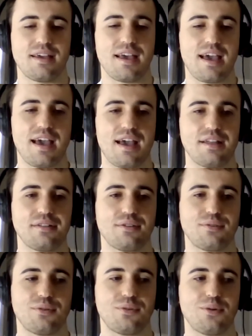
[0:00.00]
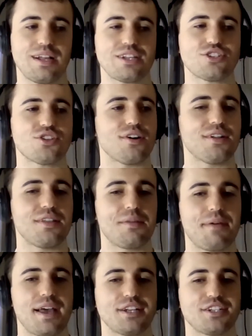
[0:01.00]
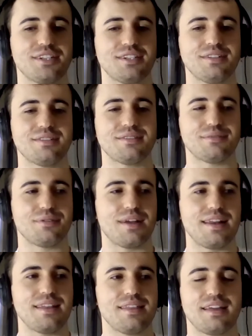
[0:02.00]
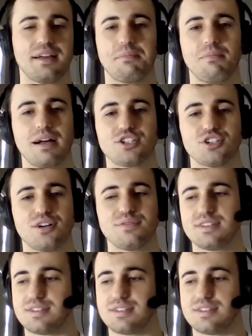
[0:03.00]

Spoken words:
And when I started the page, I didn't really think much of it.